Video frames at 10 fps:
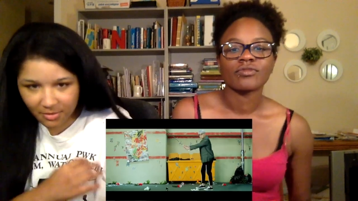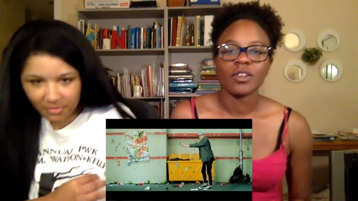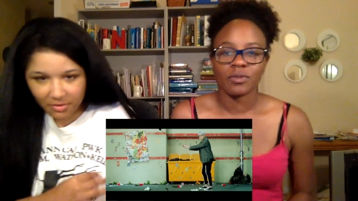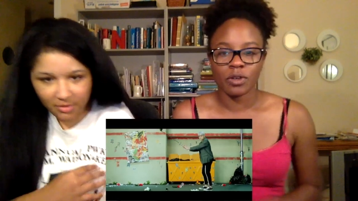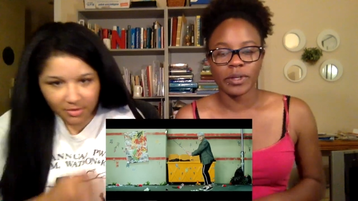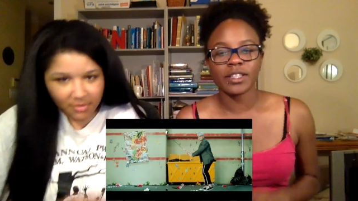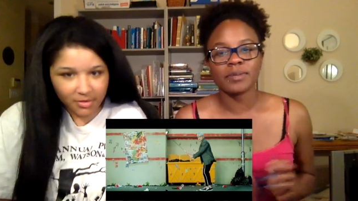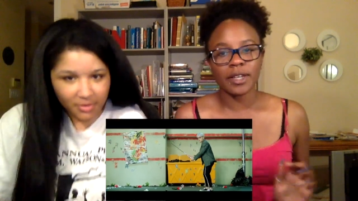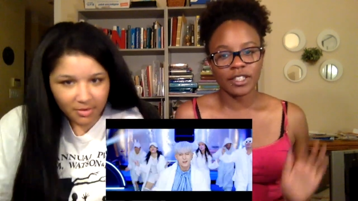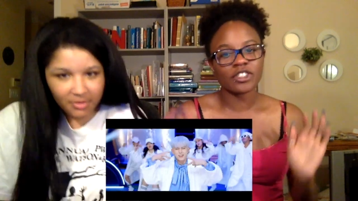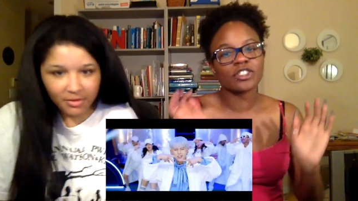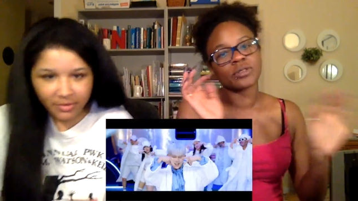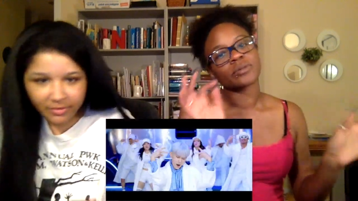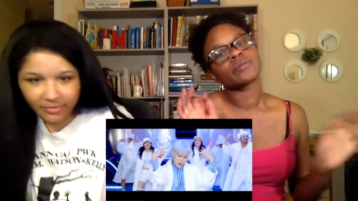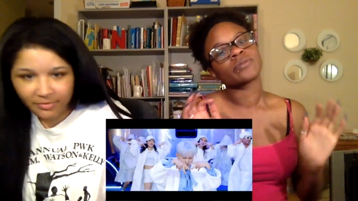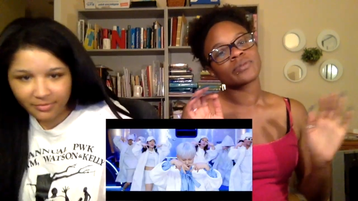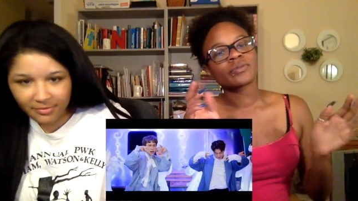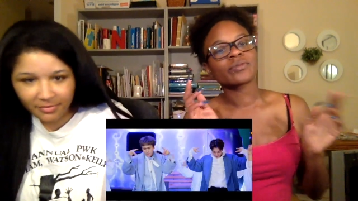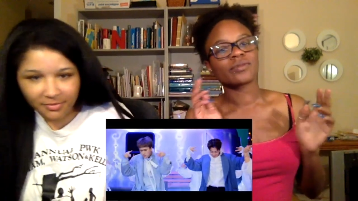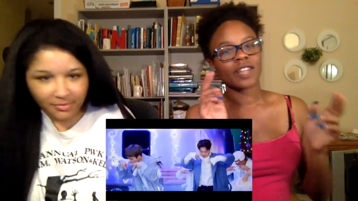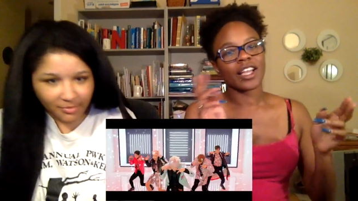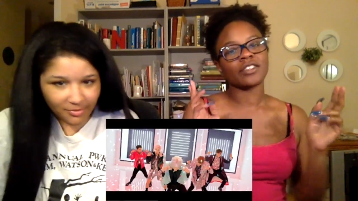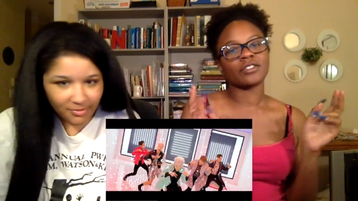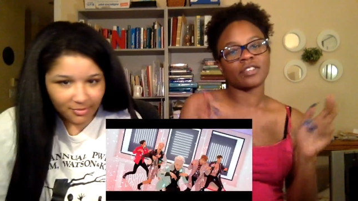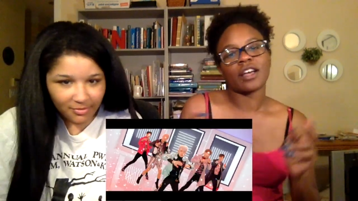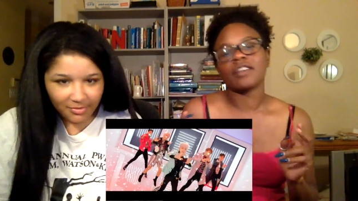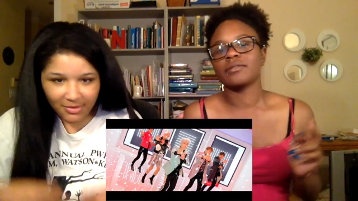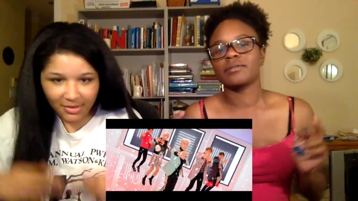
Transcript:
Speaker 1: Don't take much. Yeah.